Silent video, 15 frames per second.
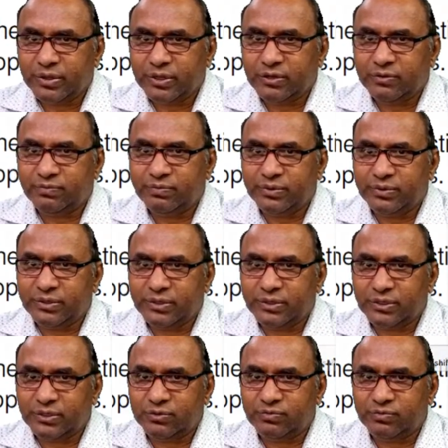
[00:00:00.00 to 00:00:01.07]
If
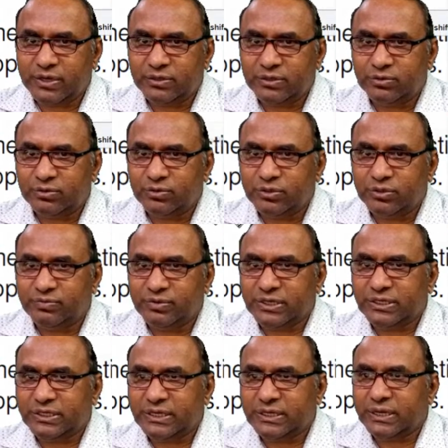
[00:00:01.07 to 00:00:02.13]
you want to
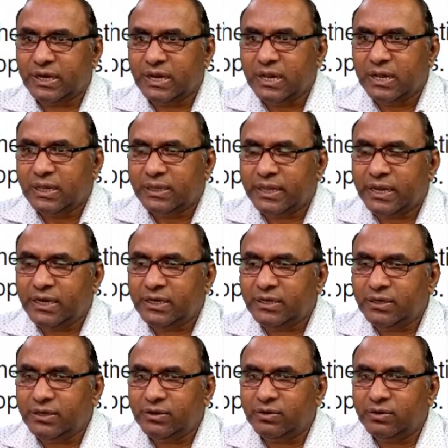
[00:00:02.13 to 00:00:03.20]
differentiate,
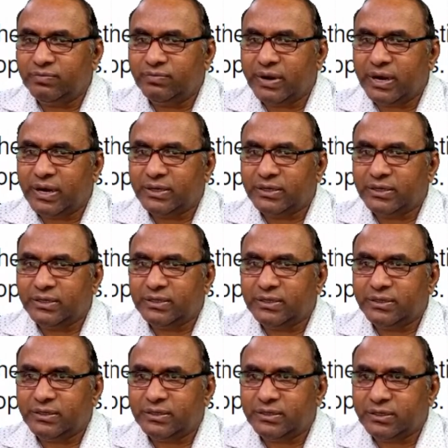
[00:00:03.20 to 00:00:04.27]
then for
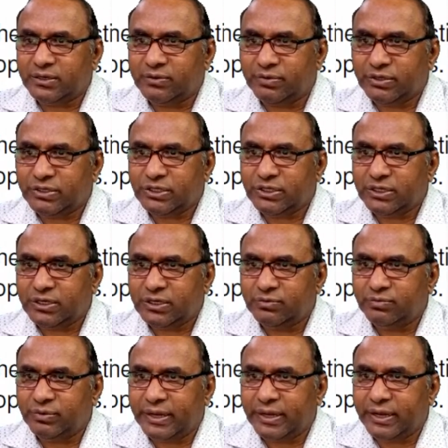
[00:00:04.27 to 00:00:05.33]
differentiation
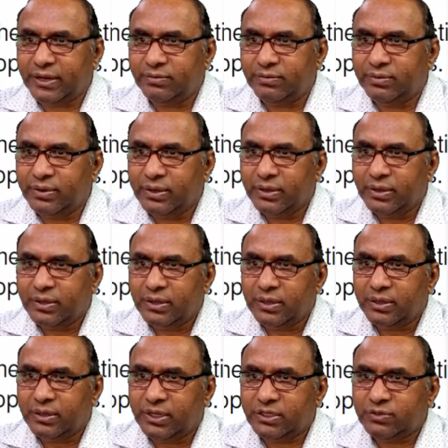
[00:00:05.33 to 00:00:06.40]
we have
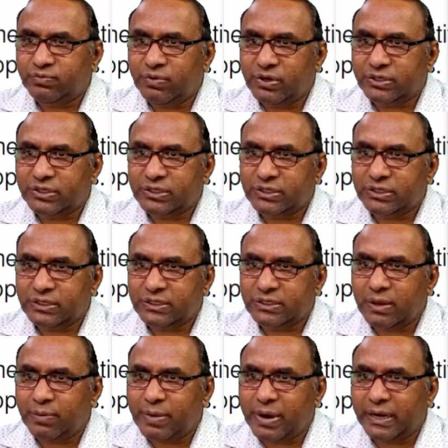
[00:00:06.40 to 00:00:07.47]
this function in
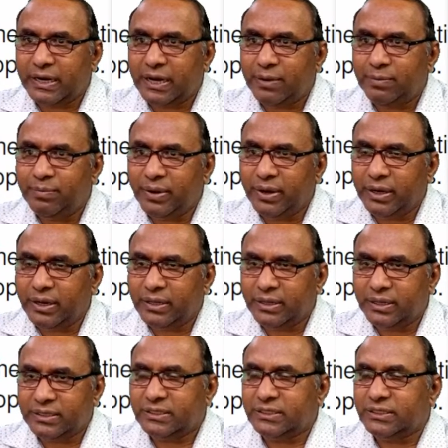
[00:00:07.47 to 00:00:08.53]
the MATLAB.
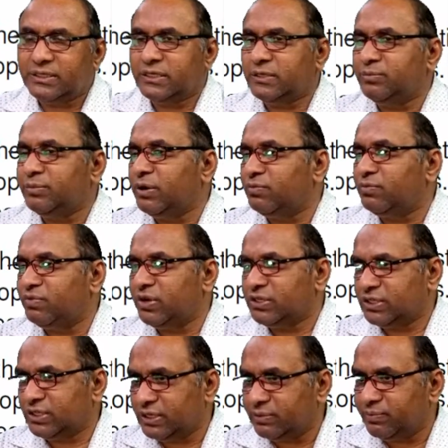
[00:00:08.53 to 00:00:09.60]
This is inbuilt
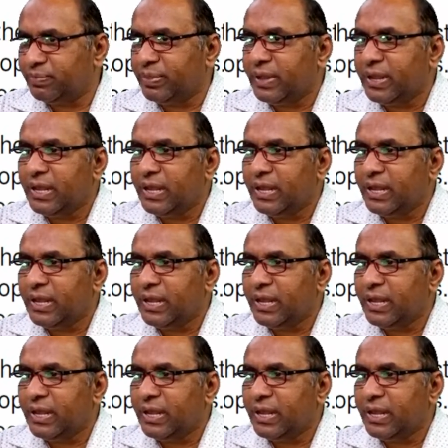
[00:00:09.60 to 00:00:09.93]
function.